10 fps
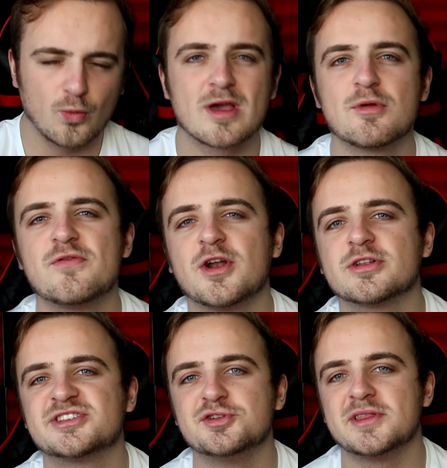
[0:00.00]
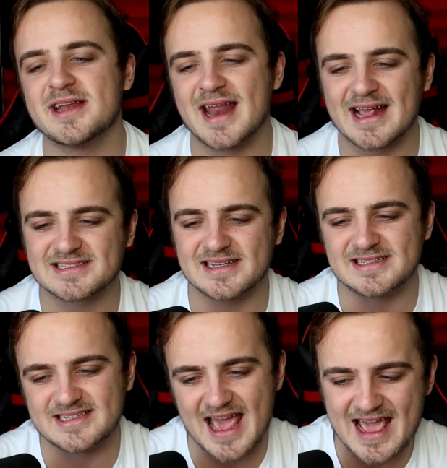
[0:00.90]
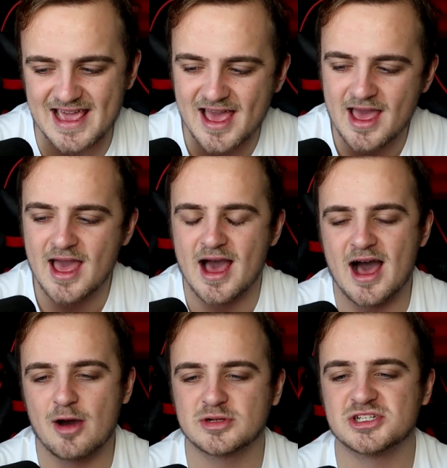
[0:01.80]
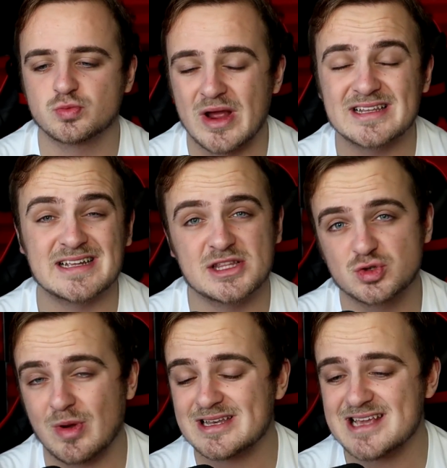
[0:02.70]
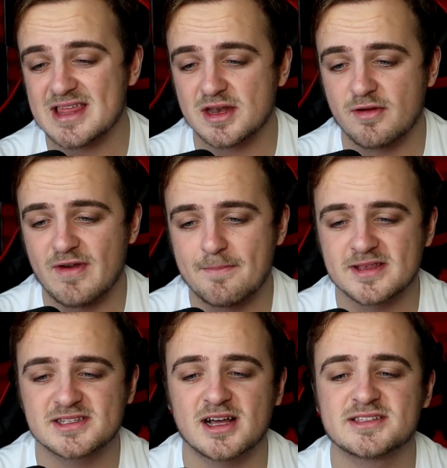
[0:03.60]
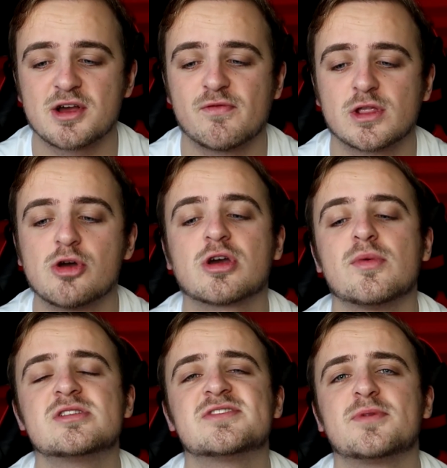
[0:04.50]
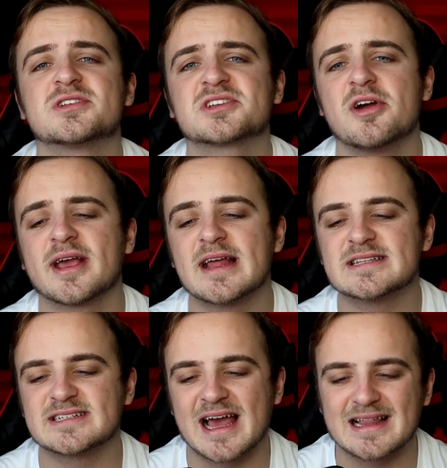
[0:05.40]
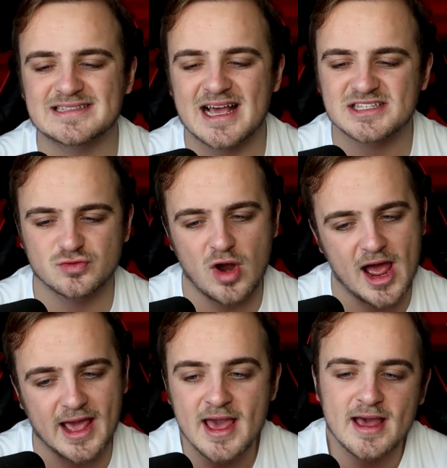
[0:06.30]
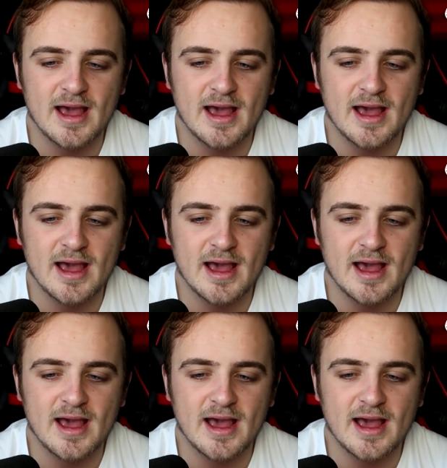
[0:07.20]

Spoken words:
we are moving on to the next day, which is Wednesday the 28th of November, starting off with Lokomotiv Moscow against Galatasaray.